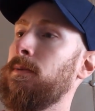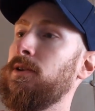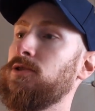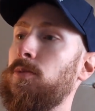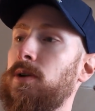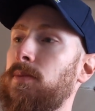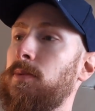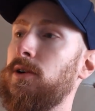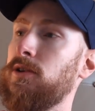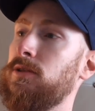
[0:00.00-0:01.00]
Let me just open up a
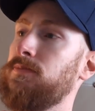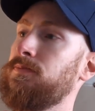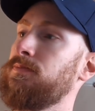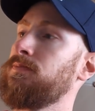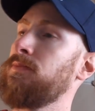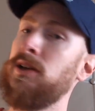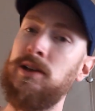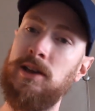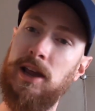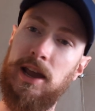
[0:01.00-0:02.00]
book.
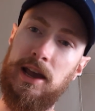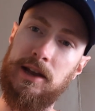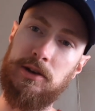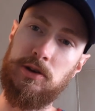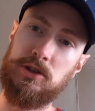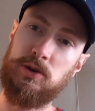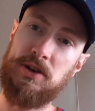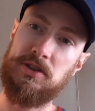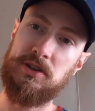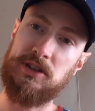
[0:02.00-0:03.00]
And you can
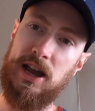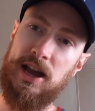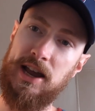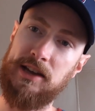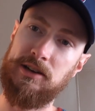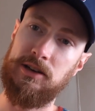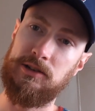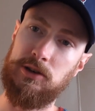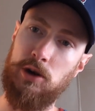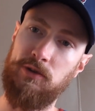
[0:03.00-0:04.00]
squeeze to the
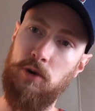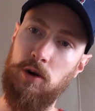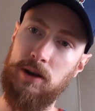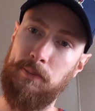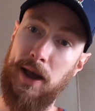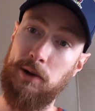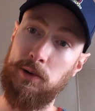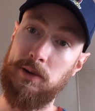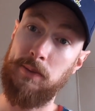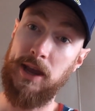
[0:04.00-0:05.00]
side to go forward and
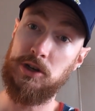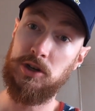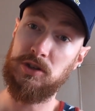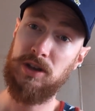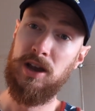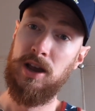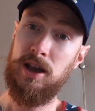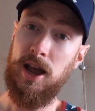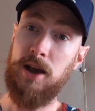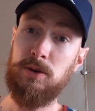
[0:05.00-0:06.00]
backward in pages,
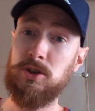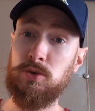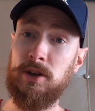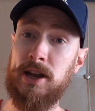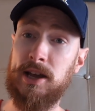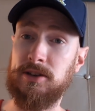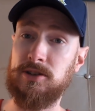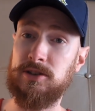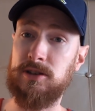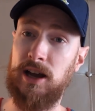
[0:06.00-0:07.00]
which is really
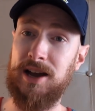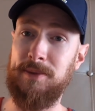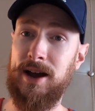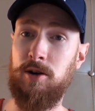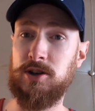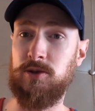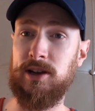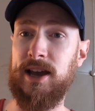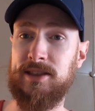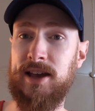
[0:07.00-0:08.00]
nice. I always
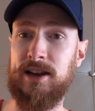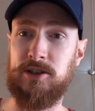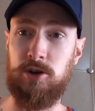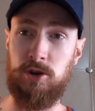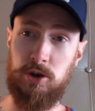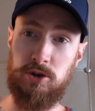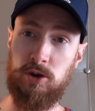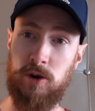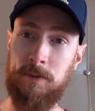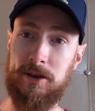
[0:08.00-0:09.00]
really like that because you're
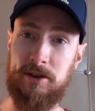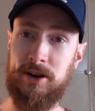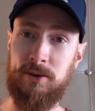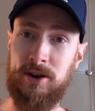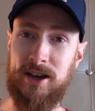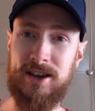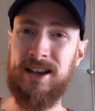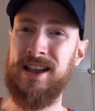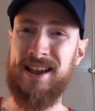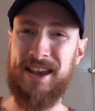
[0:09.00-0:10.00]
usually gripping there anyway.